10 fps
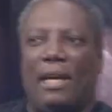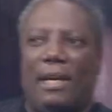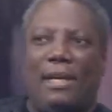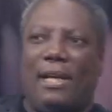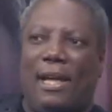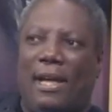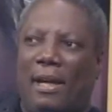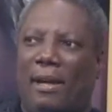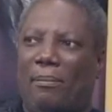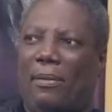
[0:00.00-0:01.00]

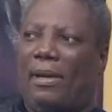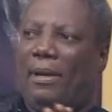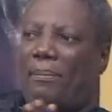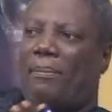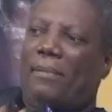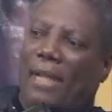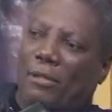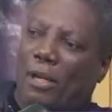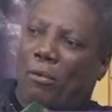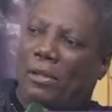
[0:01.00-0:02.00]

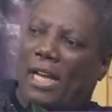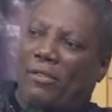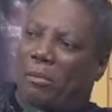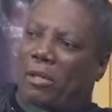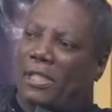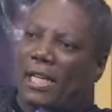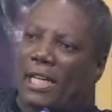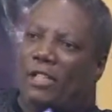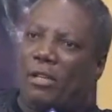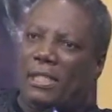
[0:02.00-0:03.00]
that's why I want everybody to take
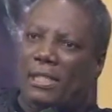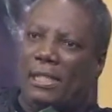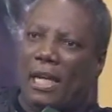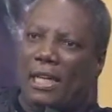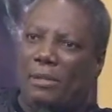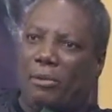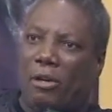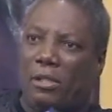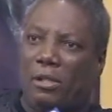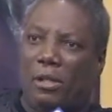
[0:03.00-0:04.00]
an interest in science,
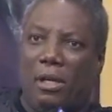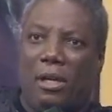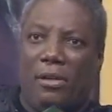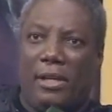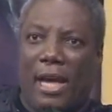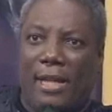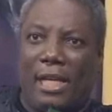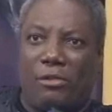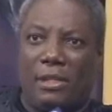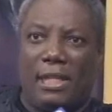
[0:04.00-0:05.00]
because the Earth
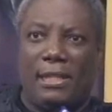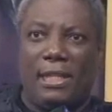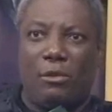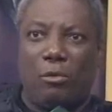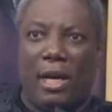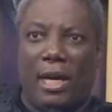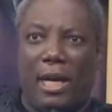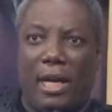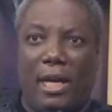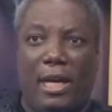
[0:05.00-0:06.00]
has reached a stage
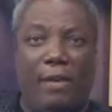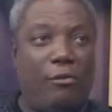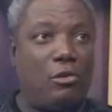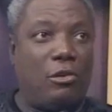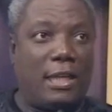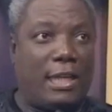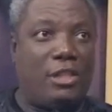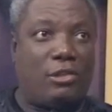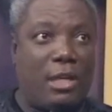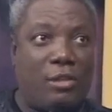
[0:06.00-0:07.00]
where if you don't take an
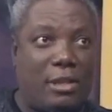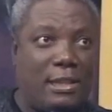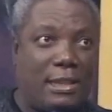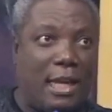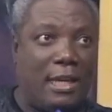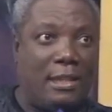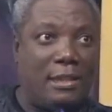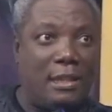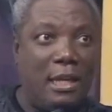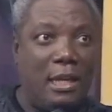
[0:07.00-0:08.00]
interest in
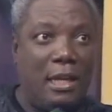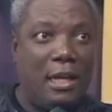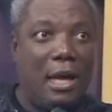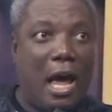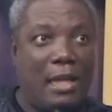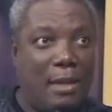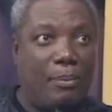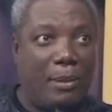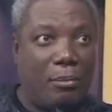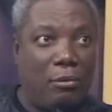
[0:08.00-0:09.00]
science, other
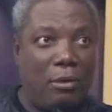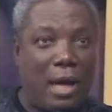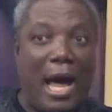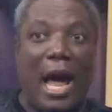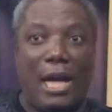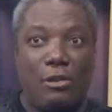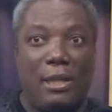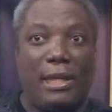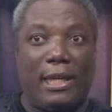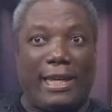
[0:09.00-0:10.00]
people are
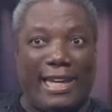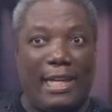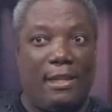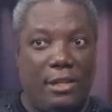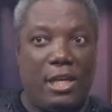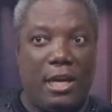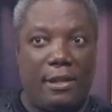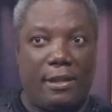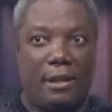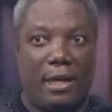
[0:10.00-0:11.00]
actually killing the
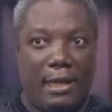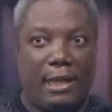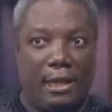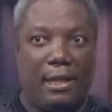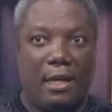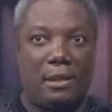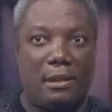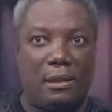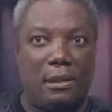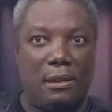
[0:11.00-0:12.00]
Earth and killing us